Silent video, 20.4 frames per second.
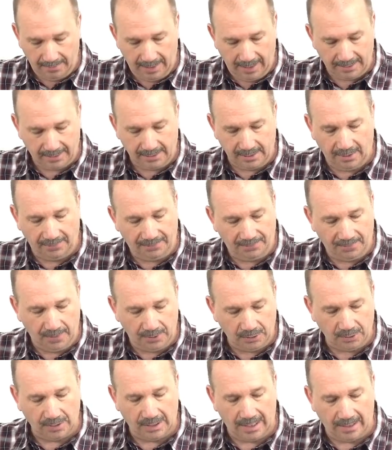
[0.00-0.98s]
has enough
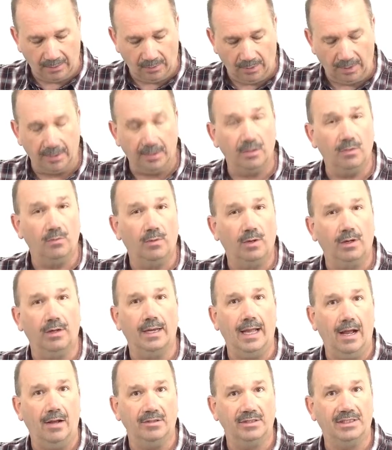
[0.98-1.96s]
features on it where you can
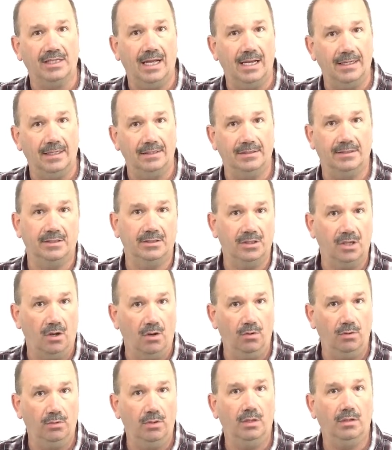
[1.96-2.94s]
wear it outside as its
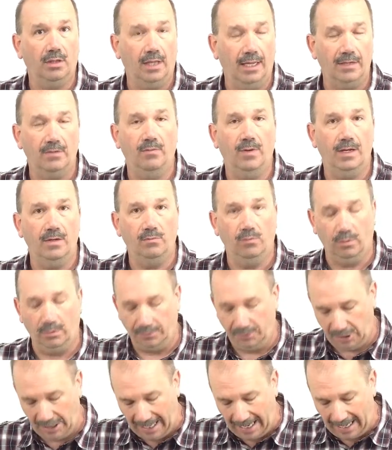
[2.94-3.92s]
own lightweight
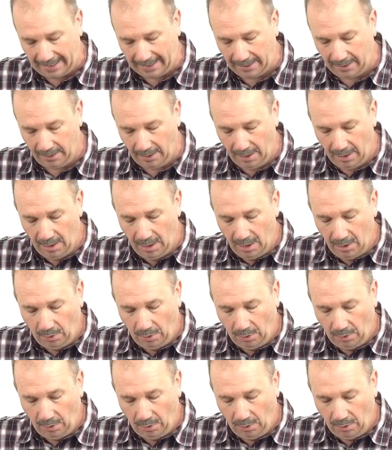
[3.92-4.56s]
wool jacket,